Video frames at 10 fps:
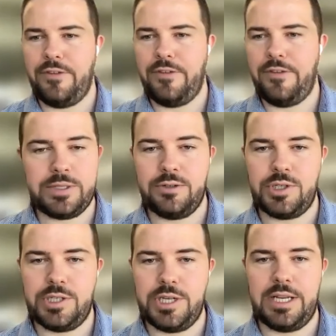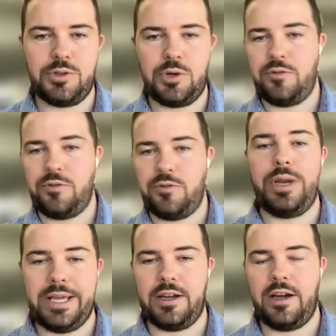If anyone's interested in sort
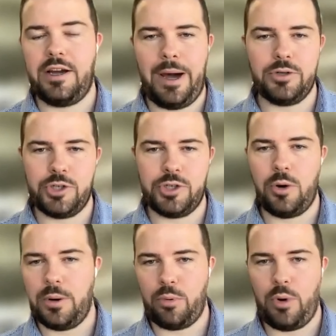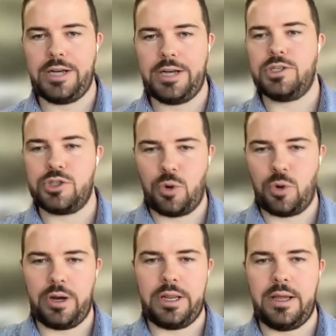of reading about Joe and Branch's
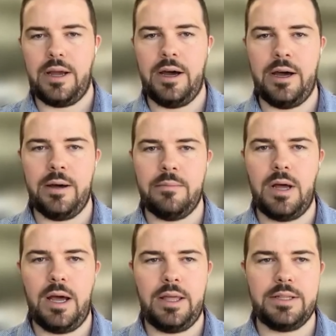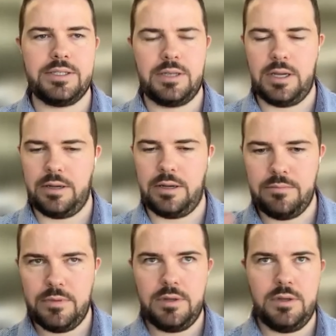story, it's
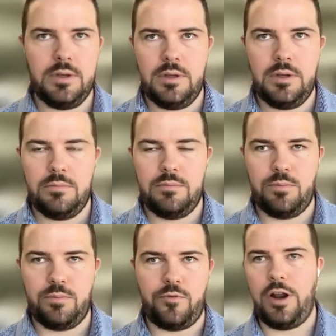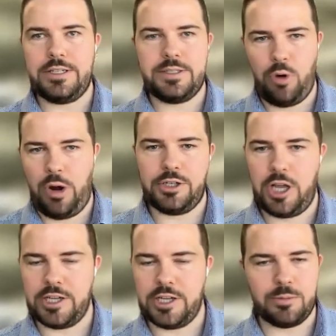a Front
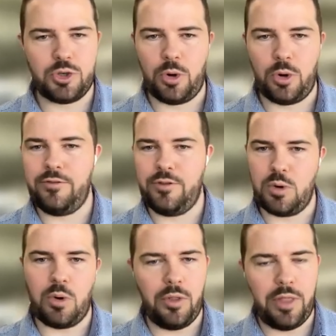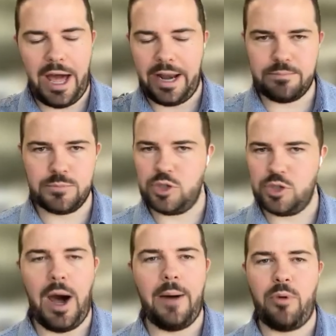Branch customer story. If you Google that, it
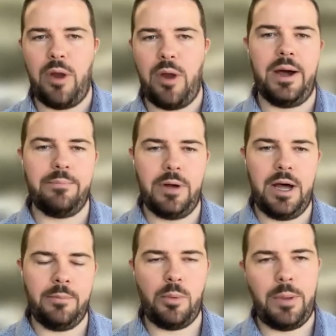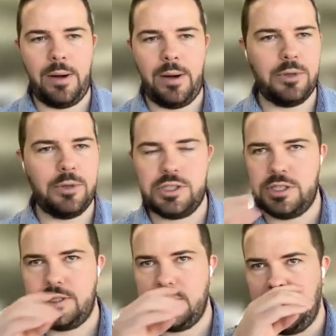should pop right up. But we
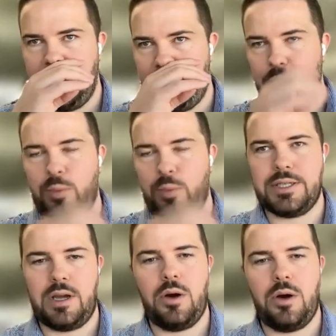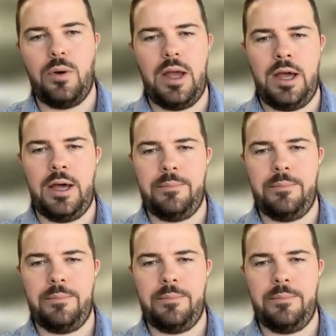published just a few weeks ago.